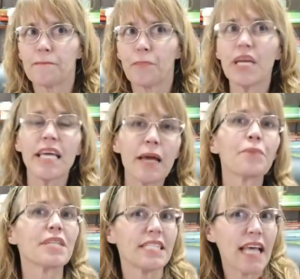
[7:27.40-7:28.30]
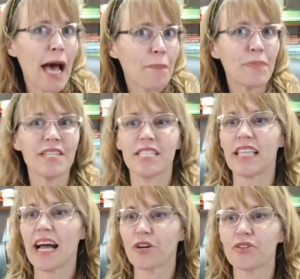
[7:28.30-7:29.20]
be able to tap into
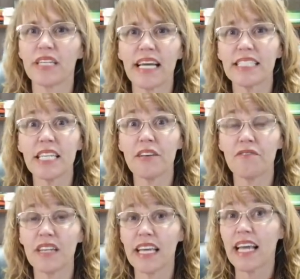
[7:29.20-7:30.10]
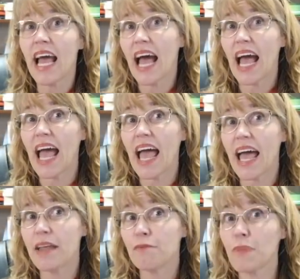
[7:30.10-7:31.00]
that creativity
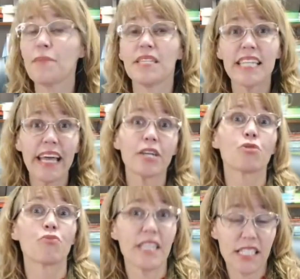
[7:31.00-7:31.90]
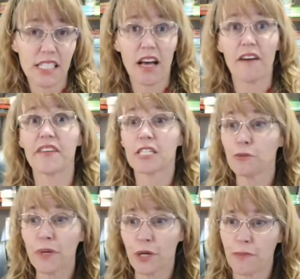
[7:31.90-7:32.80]
and maybe take a risk of
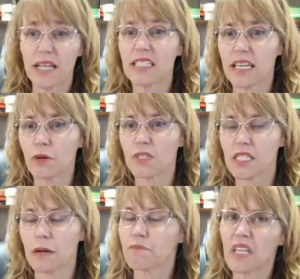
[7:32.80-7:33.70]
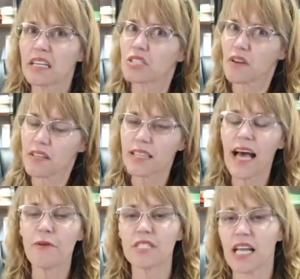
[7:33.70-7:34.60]
experimenting with something. So I thought
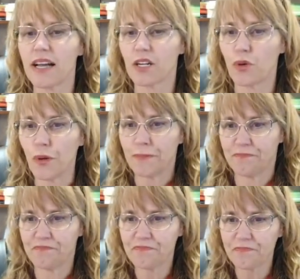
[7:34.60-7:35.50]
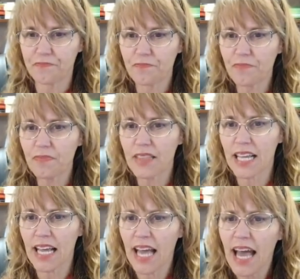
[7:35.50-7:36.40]
that was kind of cool.
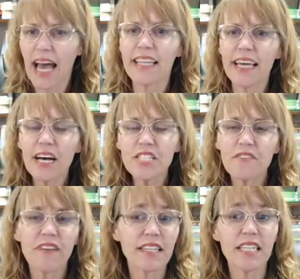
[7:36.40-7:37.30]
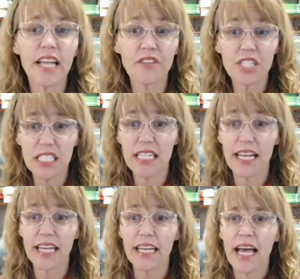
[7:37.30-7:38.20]
And they also found another
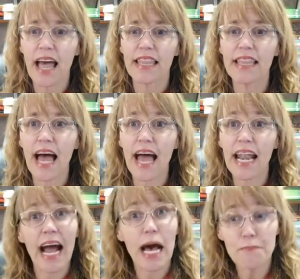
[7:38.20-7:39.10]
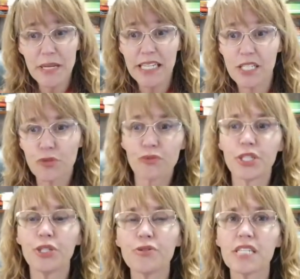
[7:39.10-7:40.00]
study that happiness
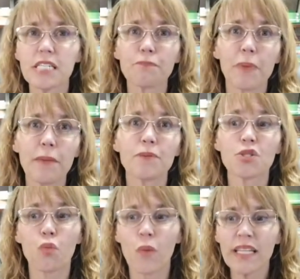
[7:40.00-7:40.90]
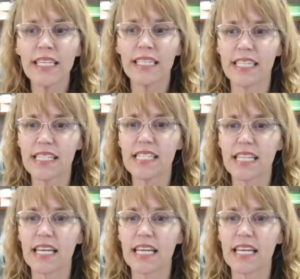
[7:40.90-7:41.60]
reduces people's willingness